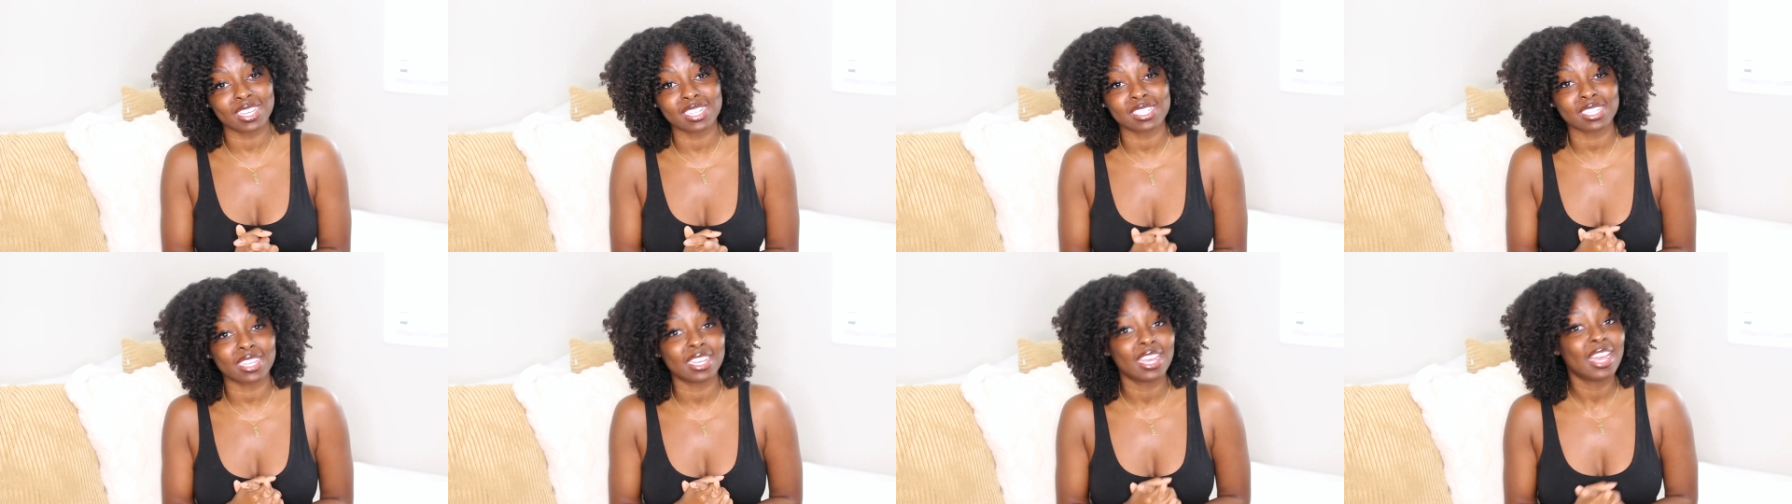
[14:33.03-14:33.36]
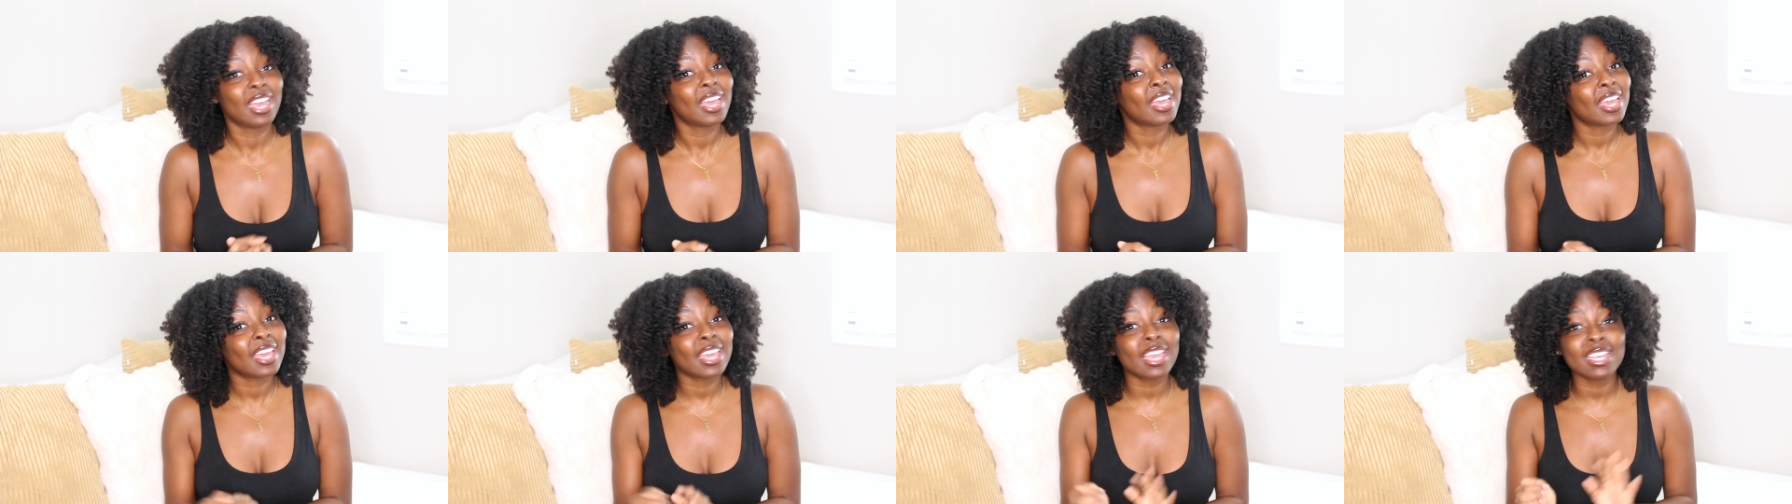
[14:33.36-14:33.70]
He's
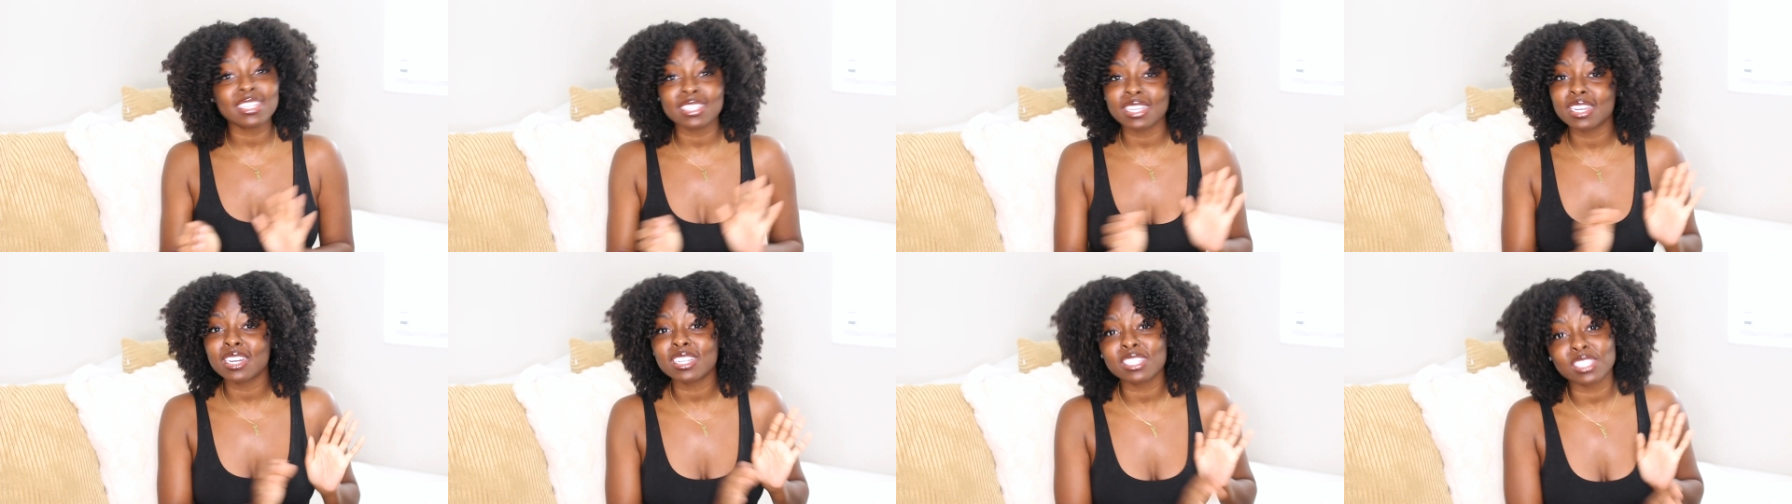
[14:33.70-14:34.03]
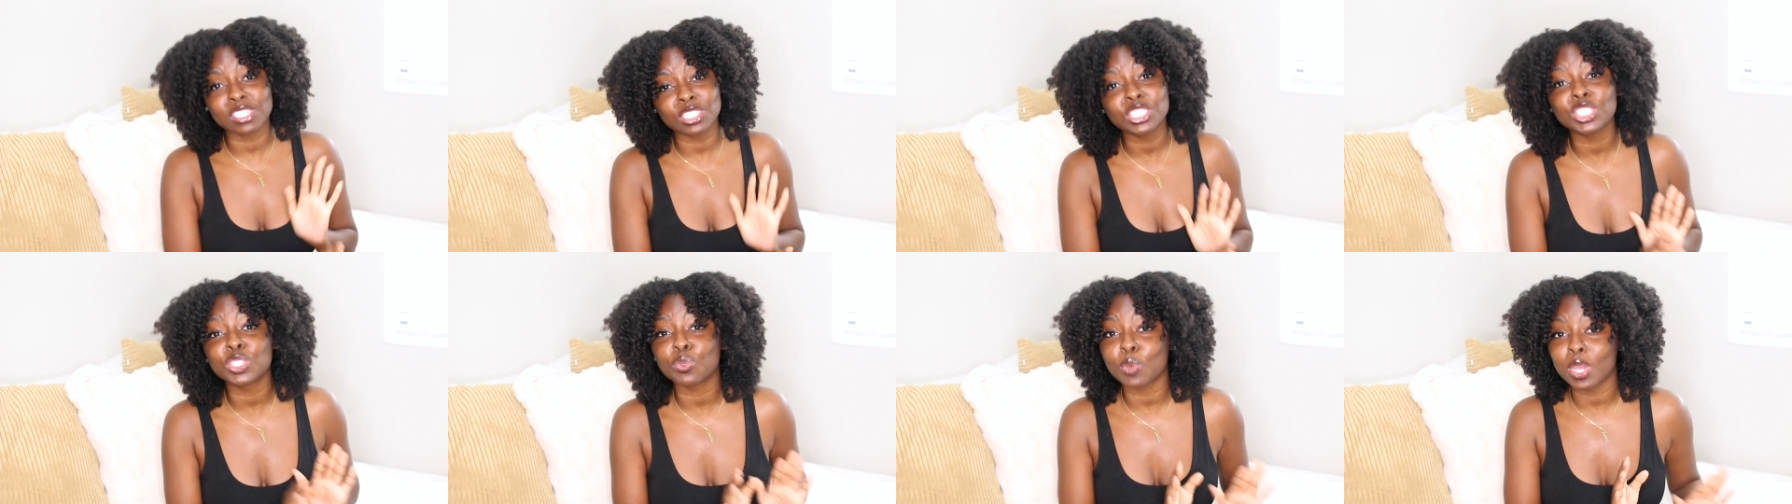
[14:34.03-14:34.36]
he's in a
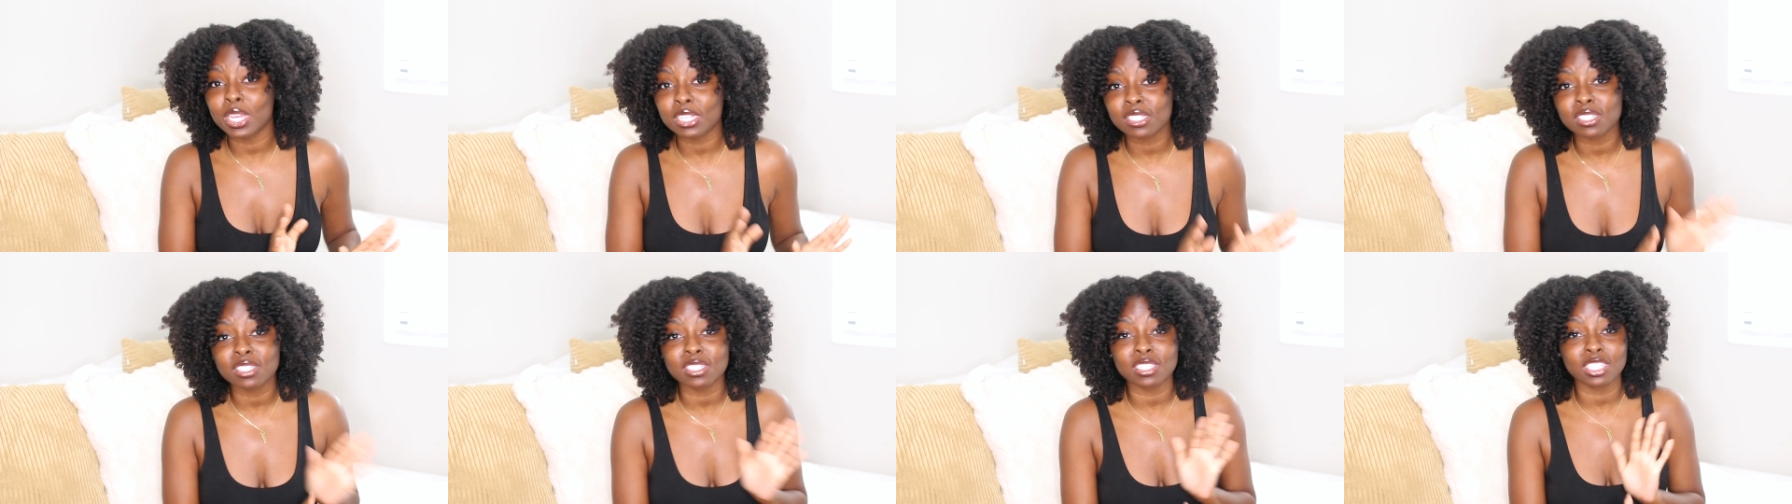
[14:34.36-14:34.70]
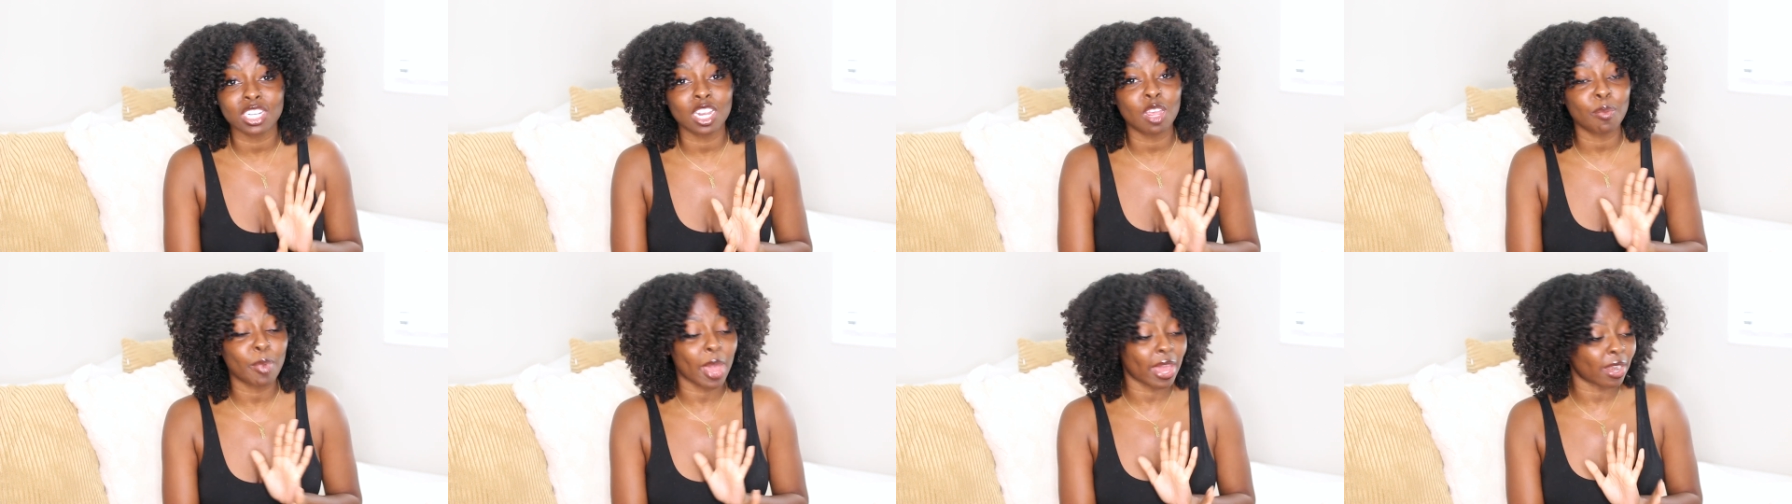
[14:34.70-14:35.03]
situationship.